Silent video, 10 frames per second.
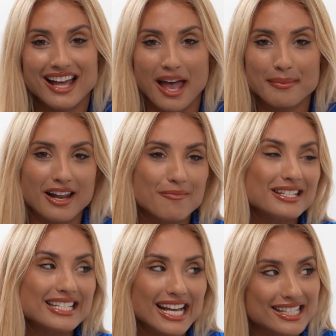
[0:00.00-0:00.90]
I mean, I've
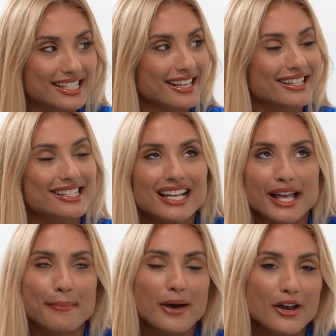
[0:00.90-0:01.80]
been dancing,
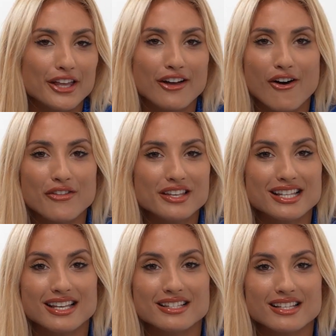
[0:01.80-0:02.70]
singing, modeling, all these
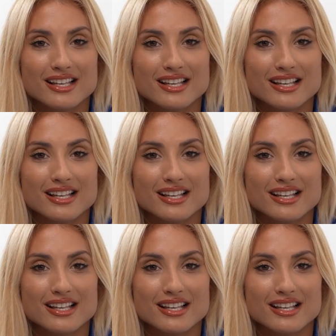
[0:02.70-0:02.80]
things.